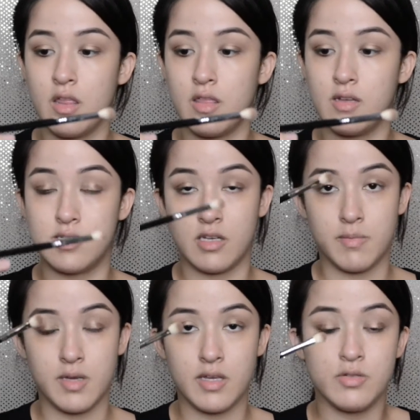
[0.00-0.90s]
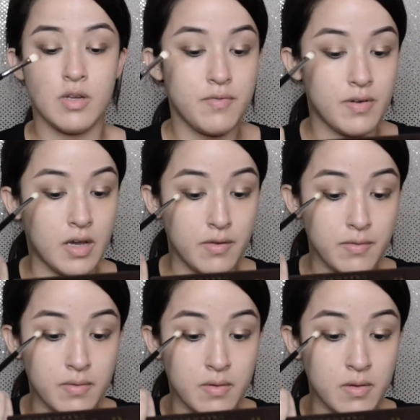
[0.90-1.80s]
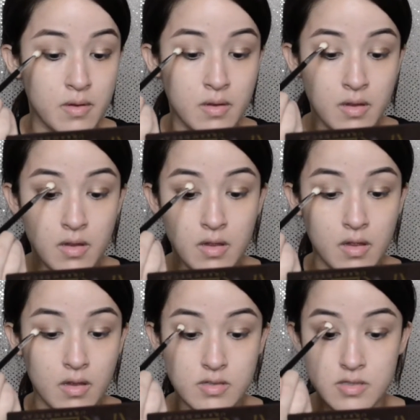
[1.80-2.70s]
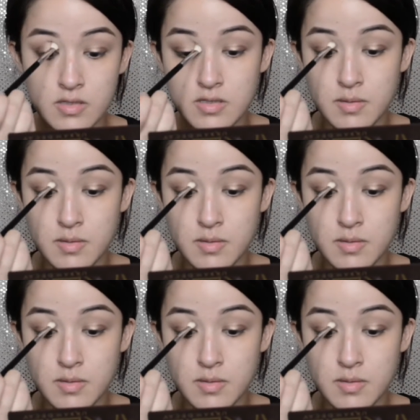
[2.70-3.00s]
the Sigma E25, just